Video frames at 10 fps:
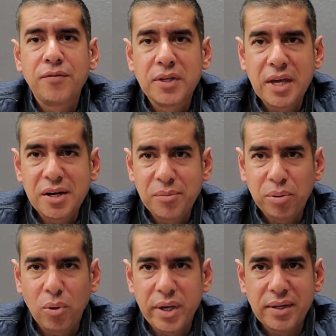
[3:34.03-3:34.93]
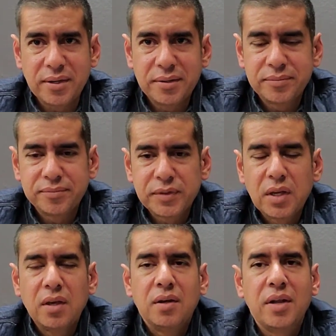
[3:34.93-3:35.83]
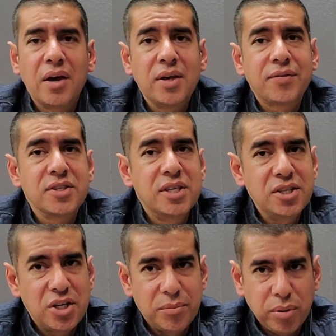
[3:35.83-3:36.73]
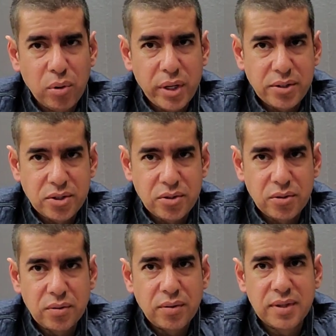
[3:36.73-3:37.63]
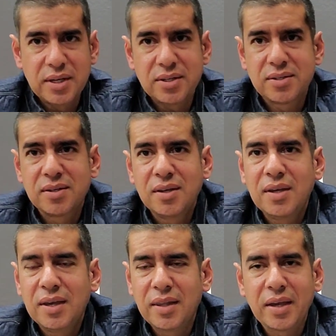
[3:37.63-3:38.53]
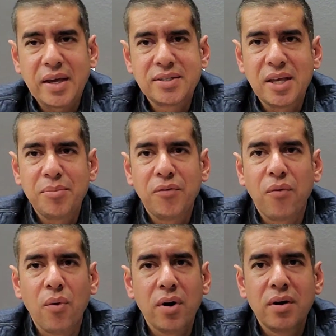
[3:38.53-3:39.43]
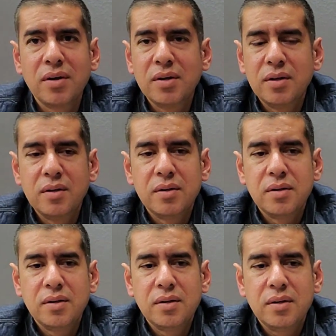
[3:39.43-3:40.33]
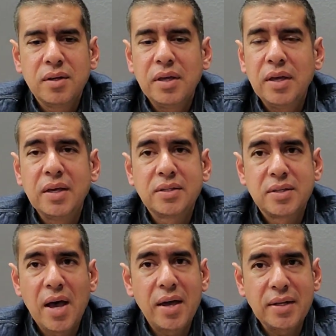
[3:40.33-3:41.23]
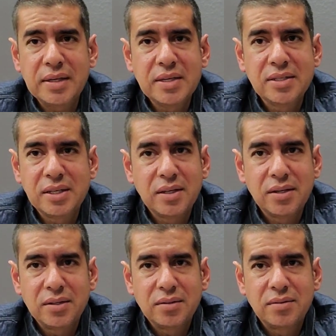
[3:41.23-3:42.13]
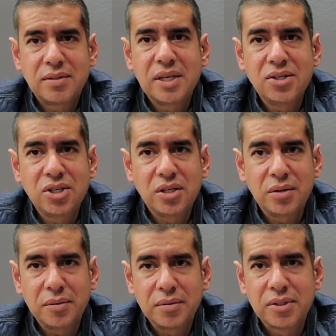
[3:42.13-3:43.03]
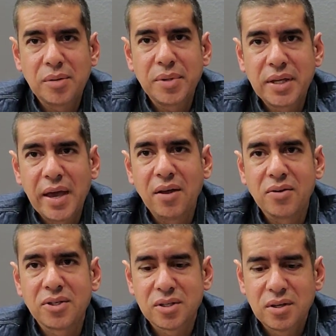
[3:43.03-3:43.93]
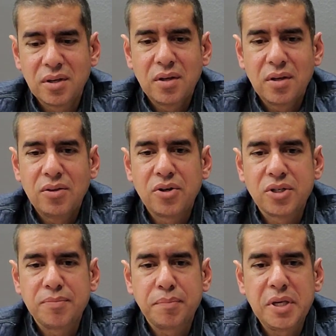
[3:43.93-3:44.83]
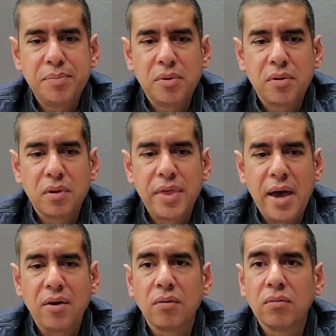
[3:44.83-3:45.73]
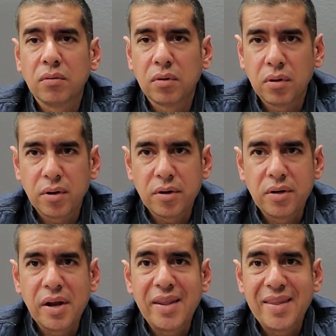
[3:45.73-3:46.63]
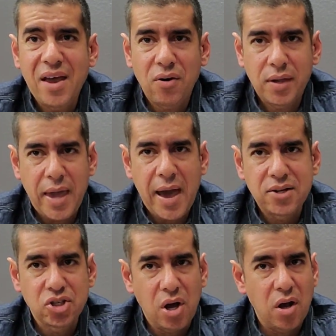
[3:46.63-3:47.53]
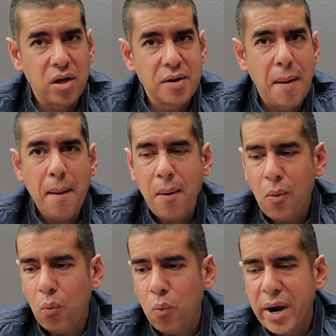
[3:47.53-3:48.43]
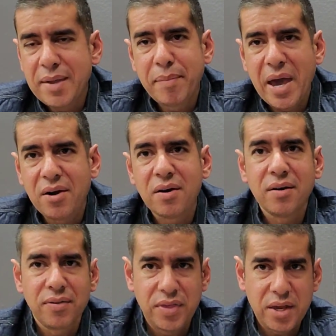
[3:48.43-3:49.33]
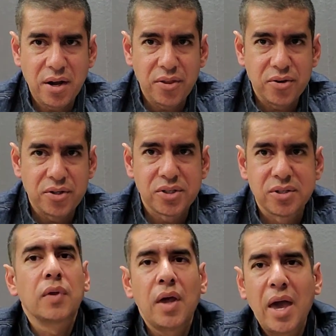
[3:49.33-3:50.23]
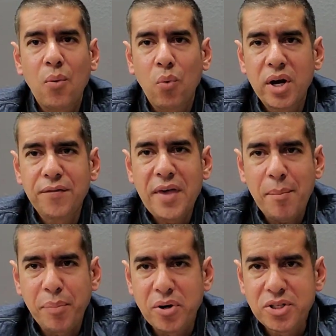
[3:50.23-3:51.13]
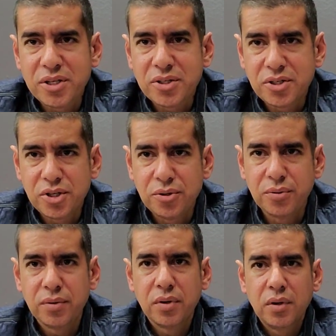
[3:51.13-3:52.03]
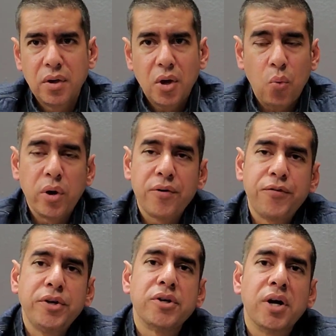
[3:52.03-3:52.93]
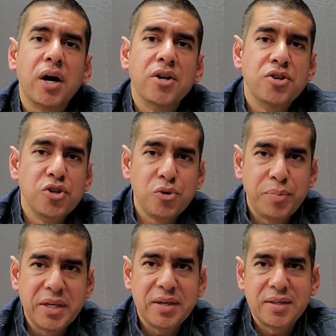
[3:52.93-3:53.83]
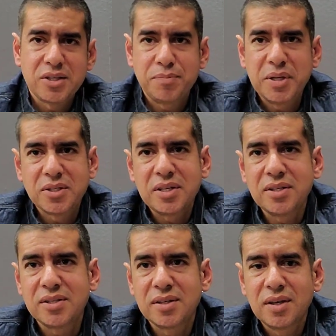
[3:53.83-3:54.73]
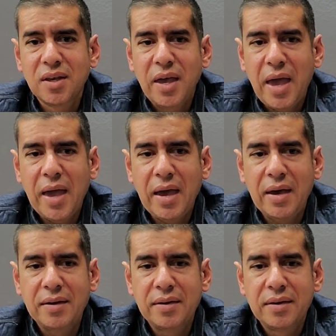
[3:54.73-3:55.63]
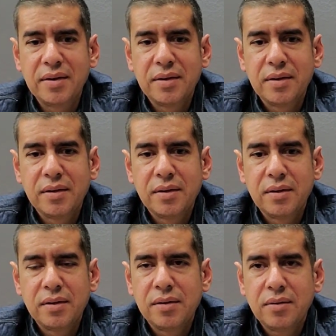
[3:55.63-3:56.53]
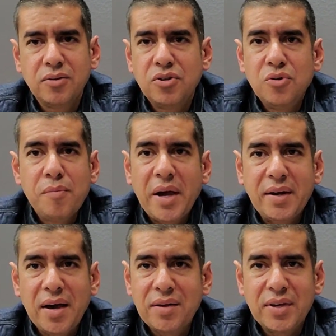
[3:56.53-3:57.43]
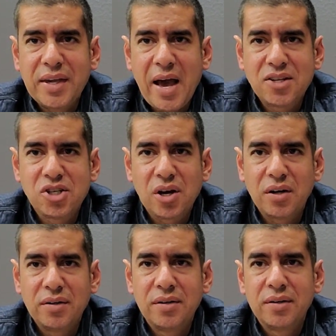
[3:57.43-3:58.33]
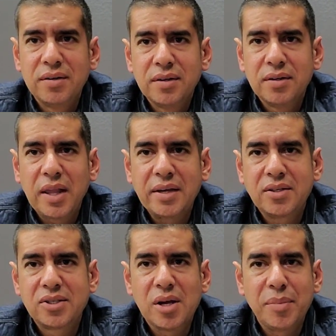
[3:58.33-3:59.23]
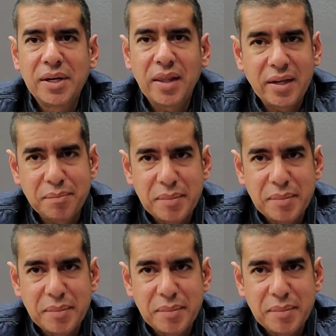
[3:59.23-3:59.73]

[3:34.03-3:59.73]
if you get an employee? Now you have to teach an employee to do this. And like I said before, it's not easy teaching somebody else. There's people that'll learn, that'll catch on way better than others. And what if that person is you? What if you're a newbie in this business and you might not even catch on like somebody like